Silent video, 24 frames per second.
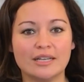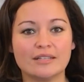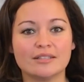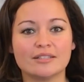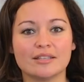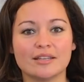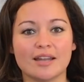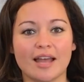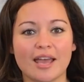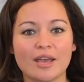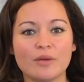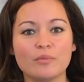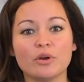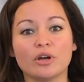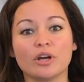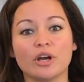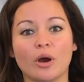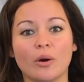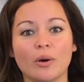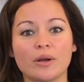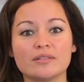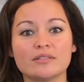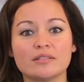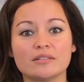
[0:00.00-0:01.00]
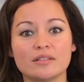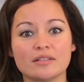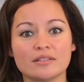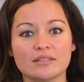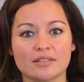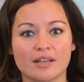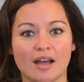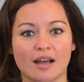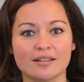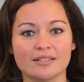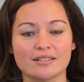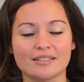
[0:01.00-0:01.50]
Today we're going to
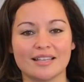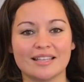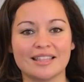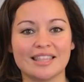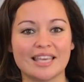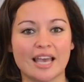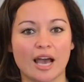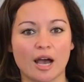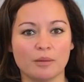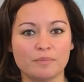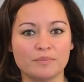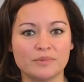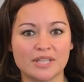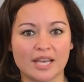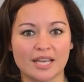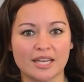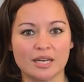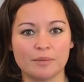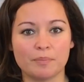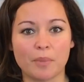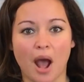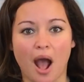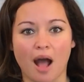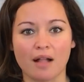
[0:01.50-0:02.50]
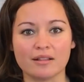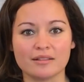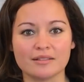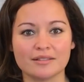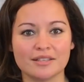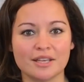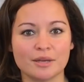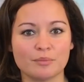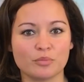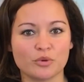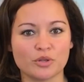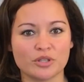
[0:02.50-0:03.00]
discuss the updated
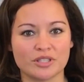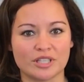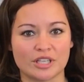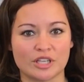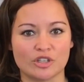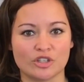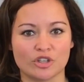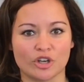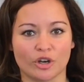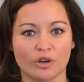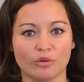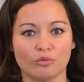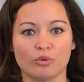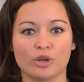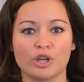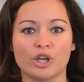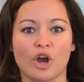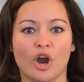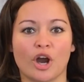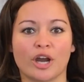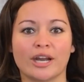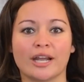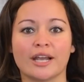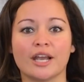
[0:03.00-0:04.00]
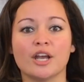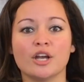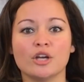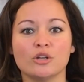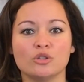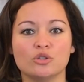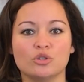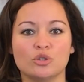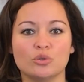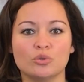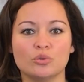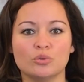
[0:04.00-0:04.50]
policy and procedure regarding
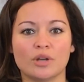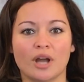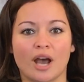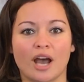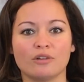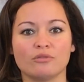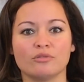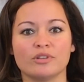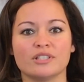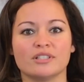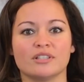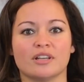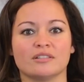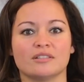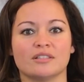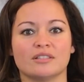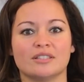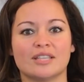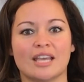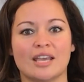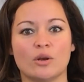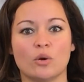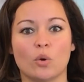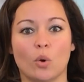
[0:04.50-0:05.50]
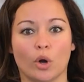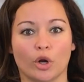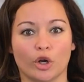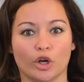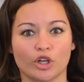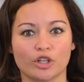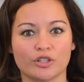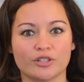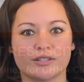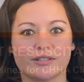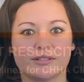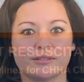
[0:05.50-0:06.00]
do not resuscitate
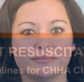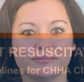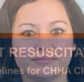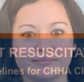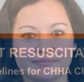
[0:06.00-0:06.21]
orders.